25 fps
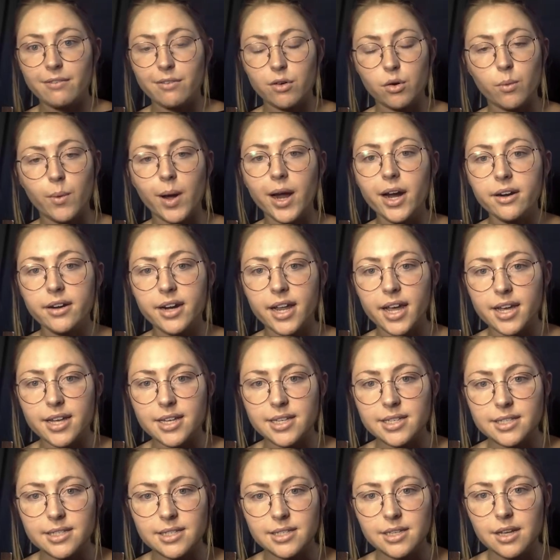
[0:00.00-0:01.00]
of
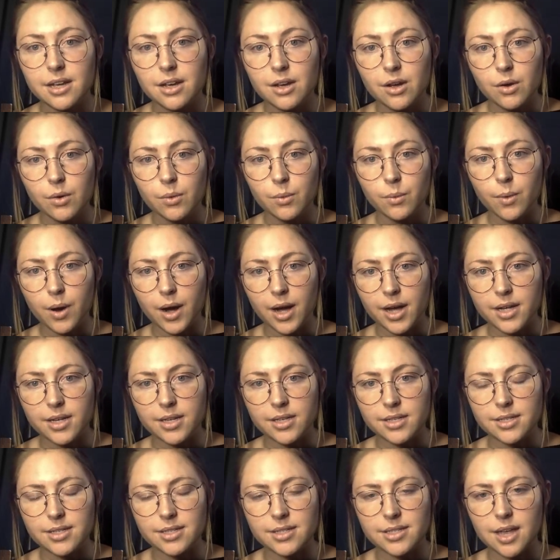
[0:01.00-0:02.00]
awareness
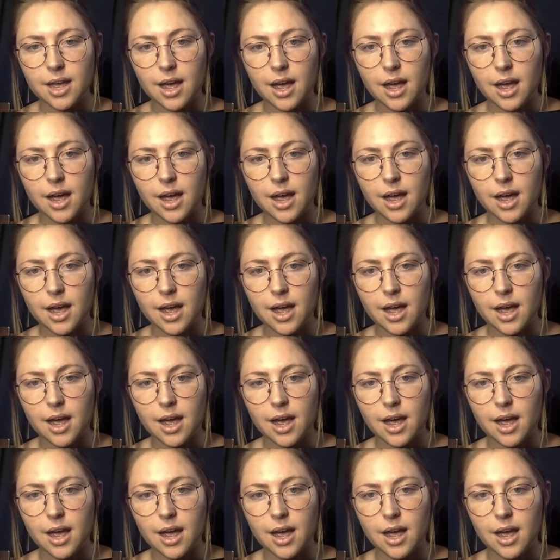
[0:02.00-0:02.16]
was